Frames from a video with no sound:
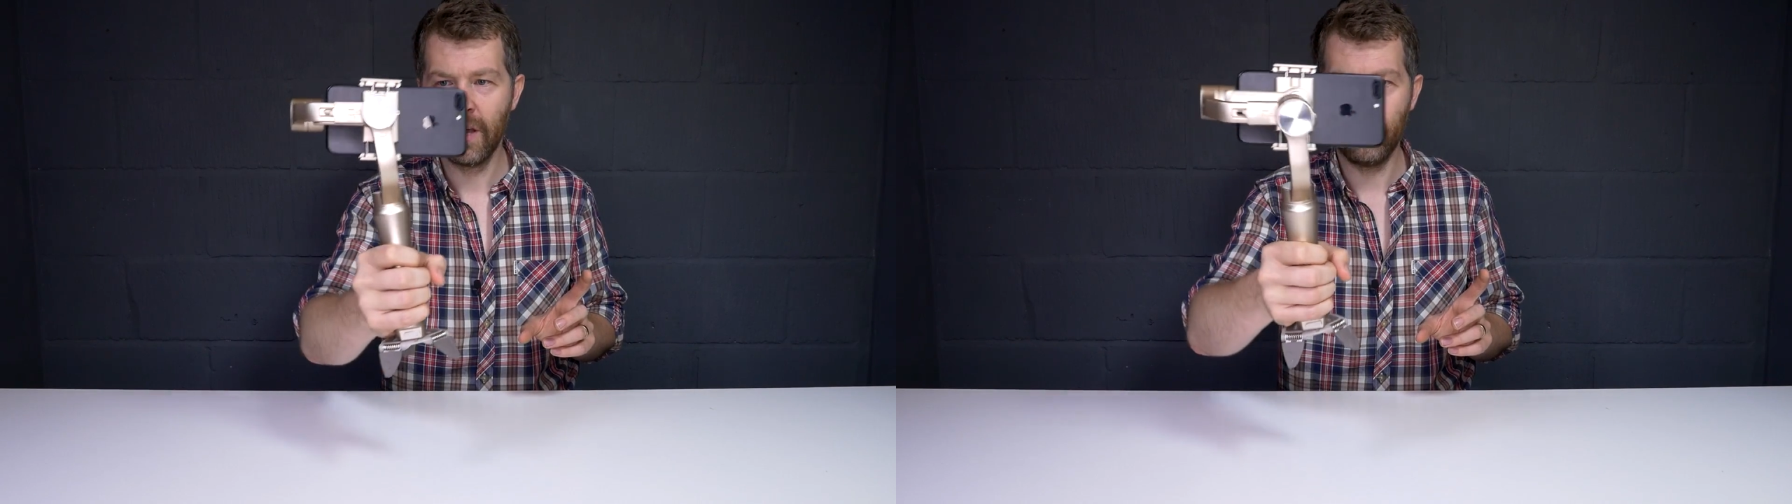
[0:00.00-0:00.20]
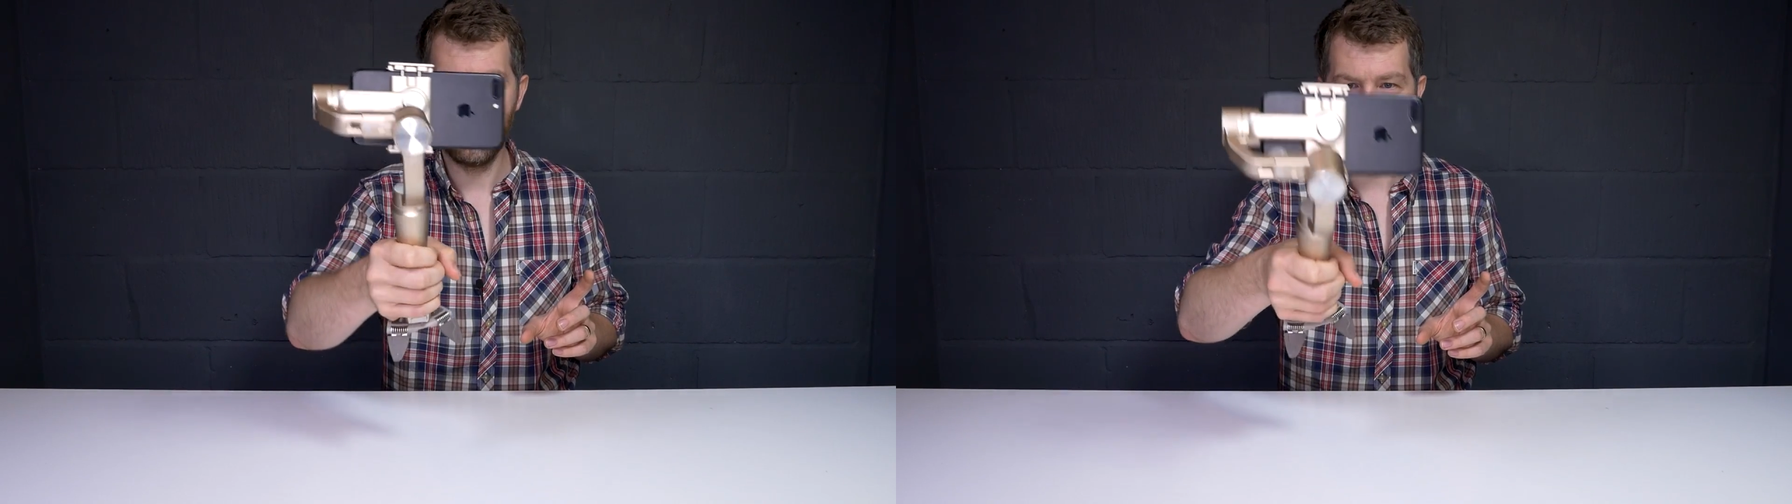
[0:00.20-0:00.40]

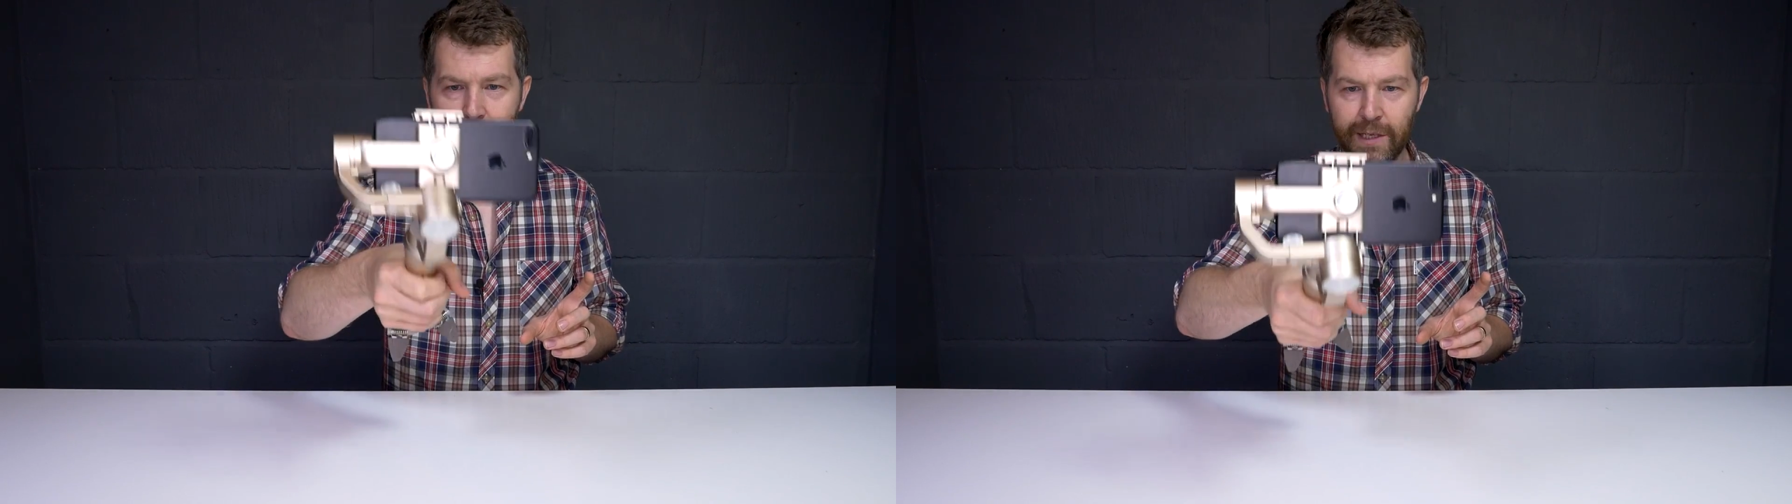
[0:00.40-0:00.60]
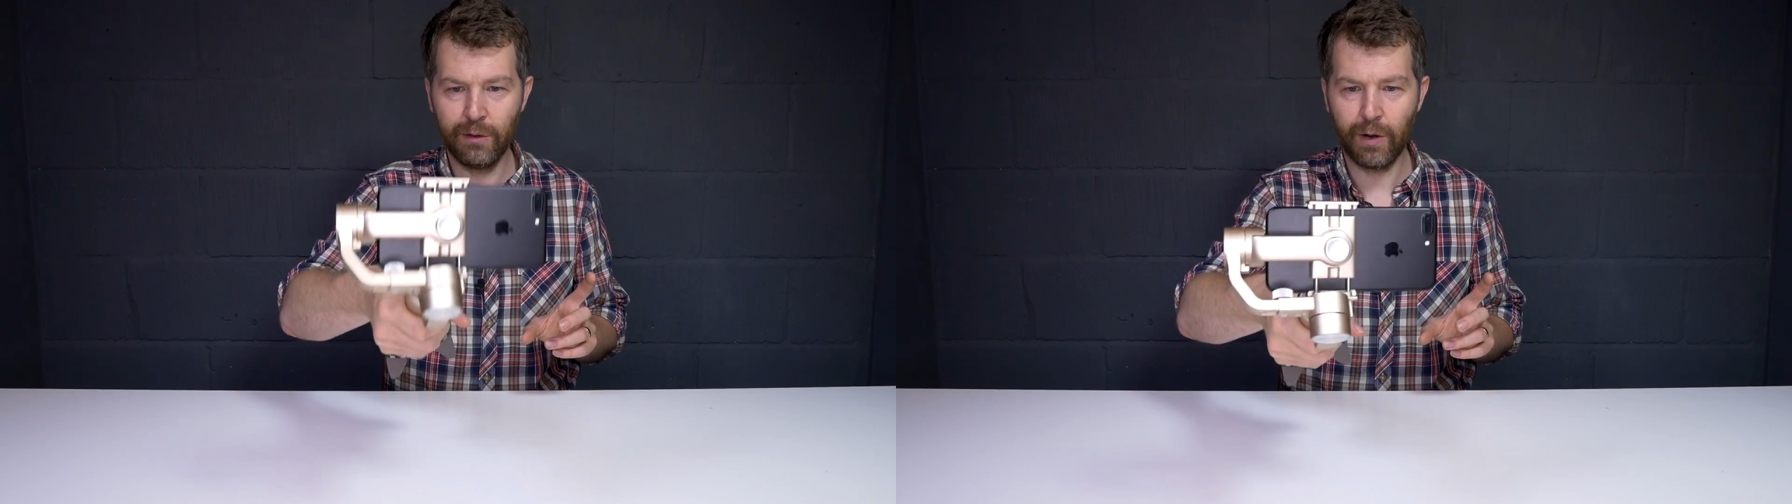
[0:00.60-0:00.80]
But if I
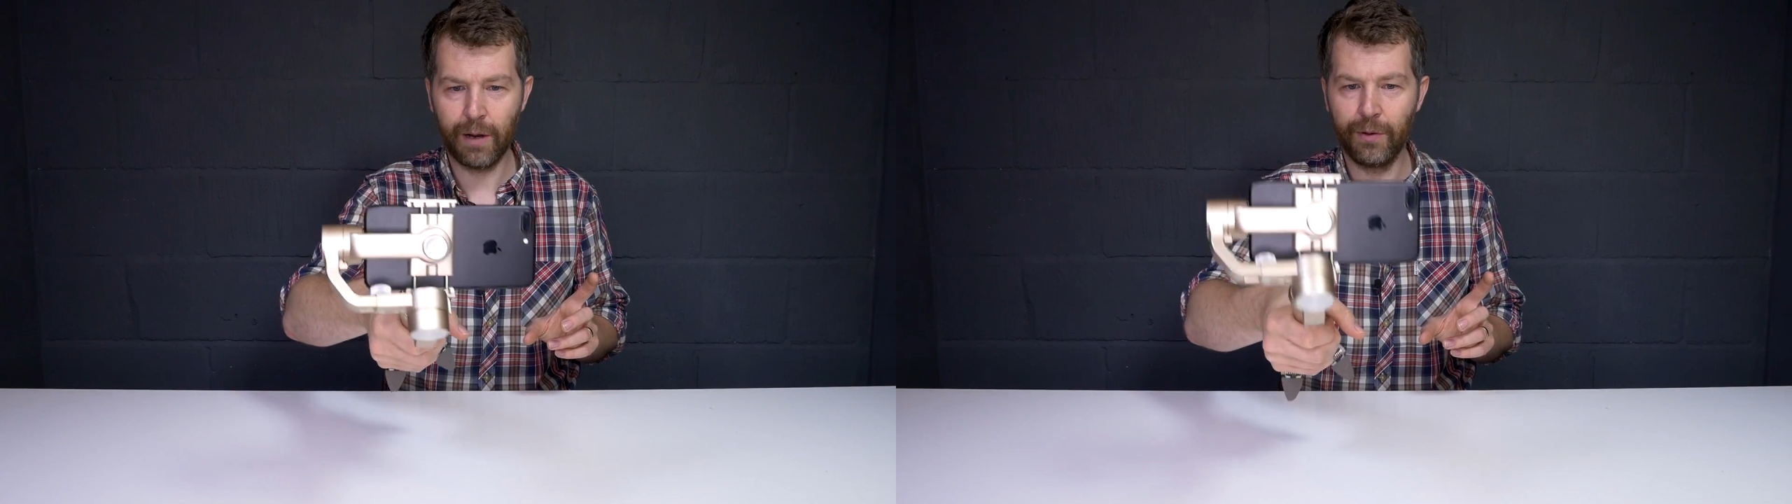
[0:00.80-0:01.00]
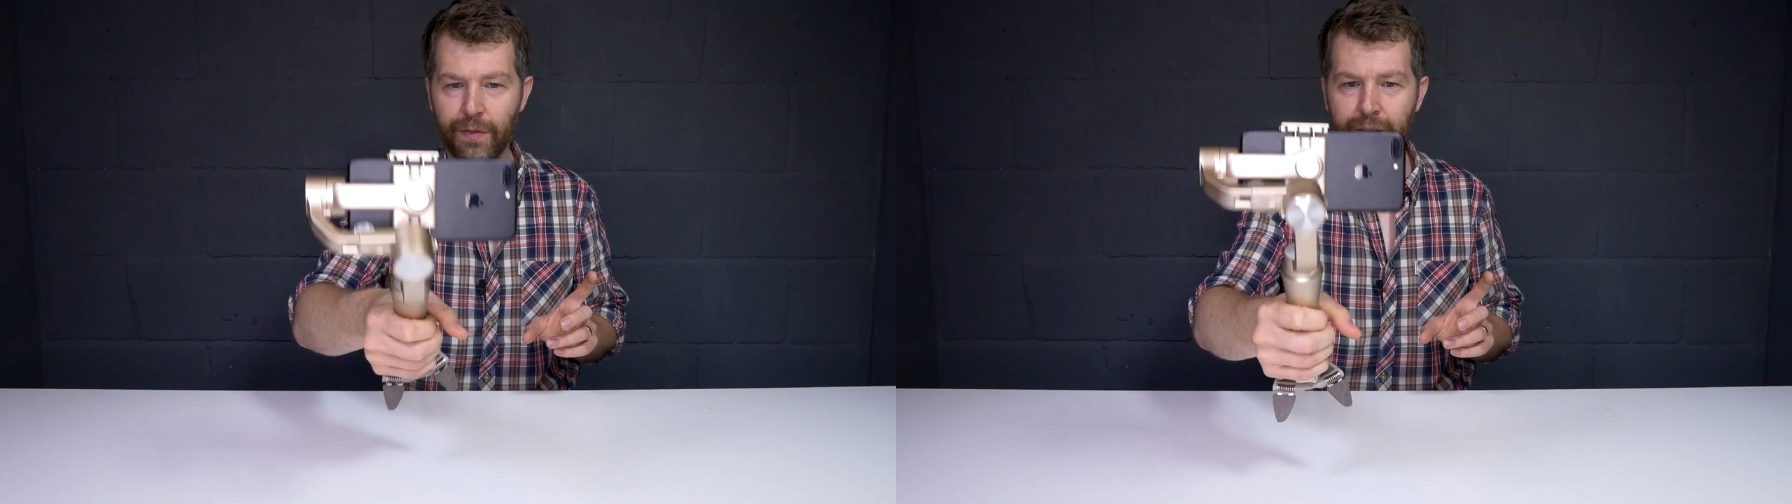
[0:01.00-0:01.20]
tilt
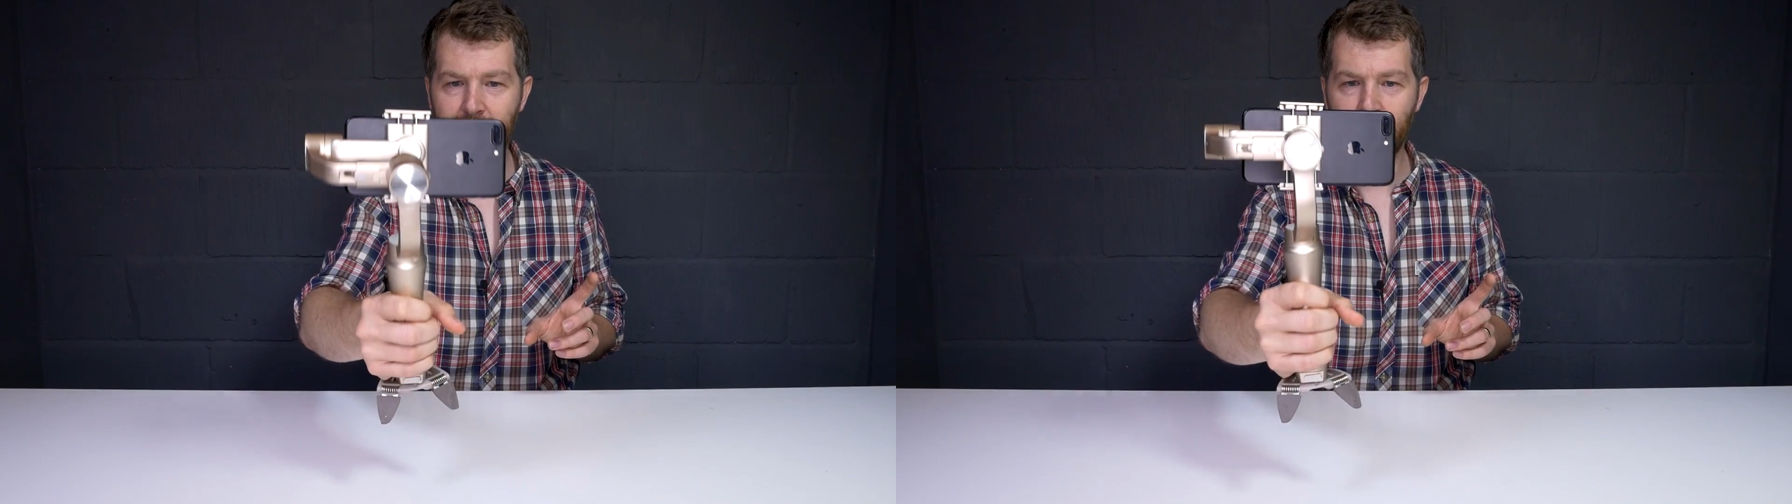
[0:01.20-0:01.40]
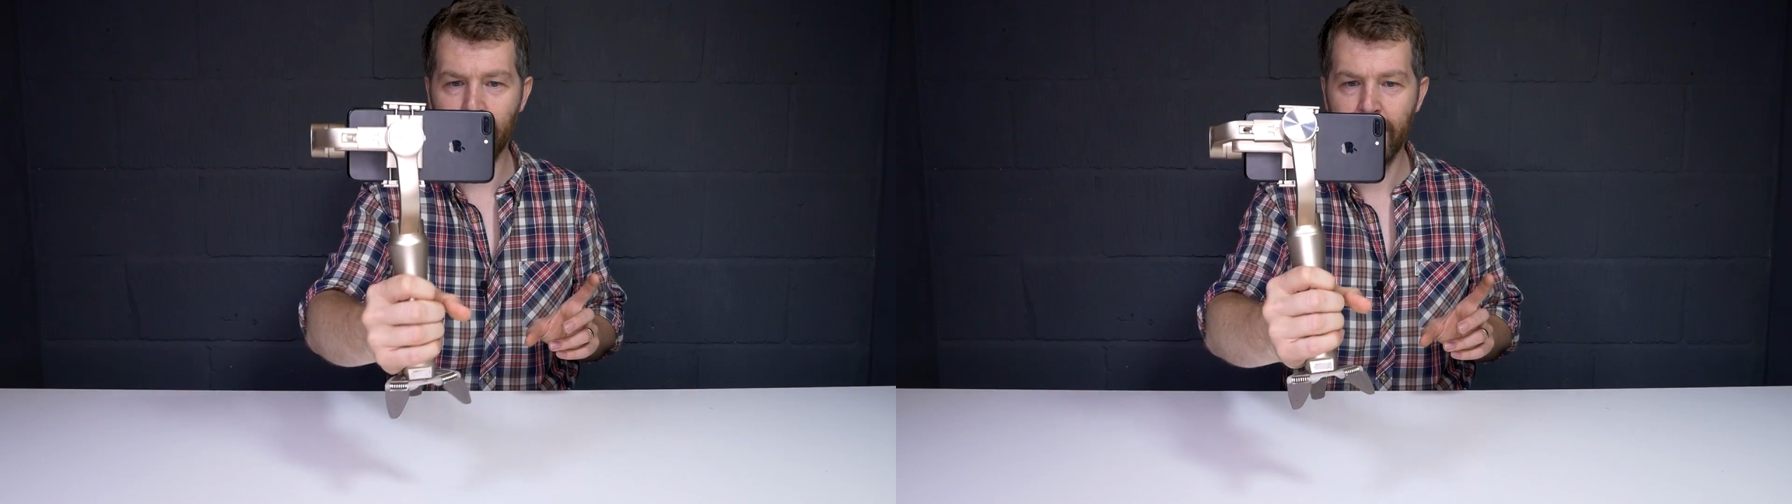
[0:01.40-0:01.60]
up and
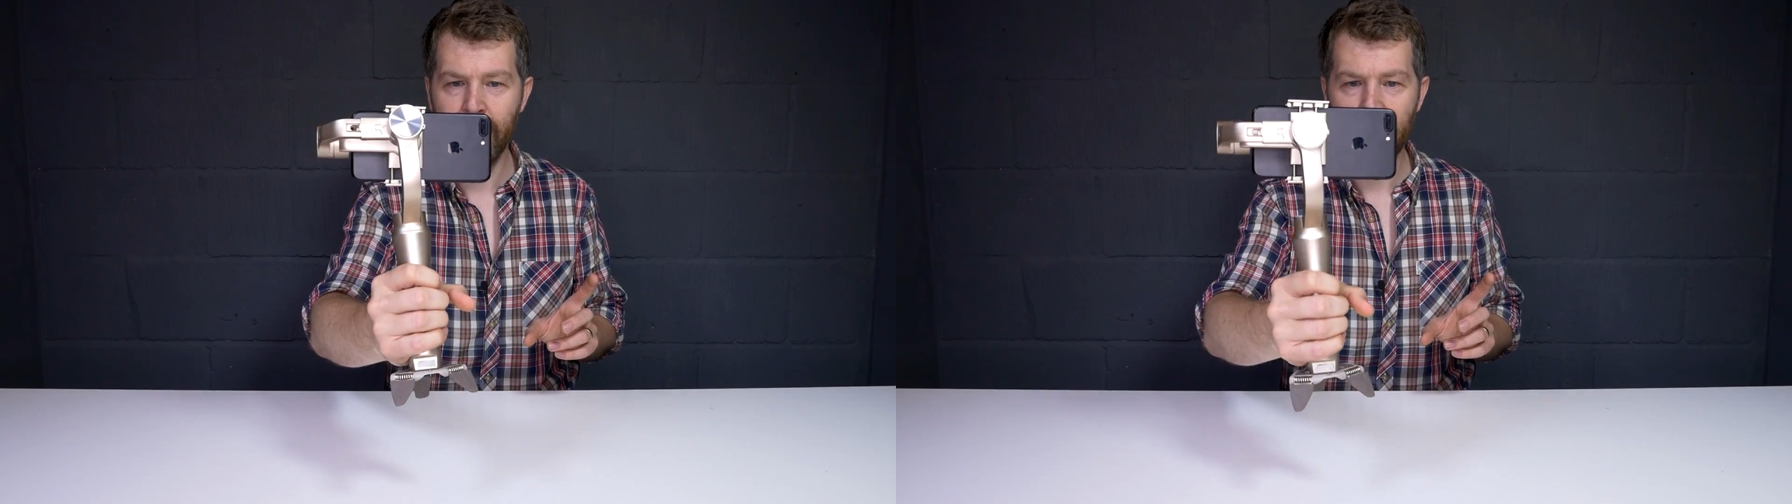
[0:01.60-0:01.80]
down,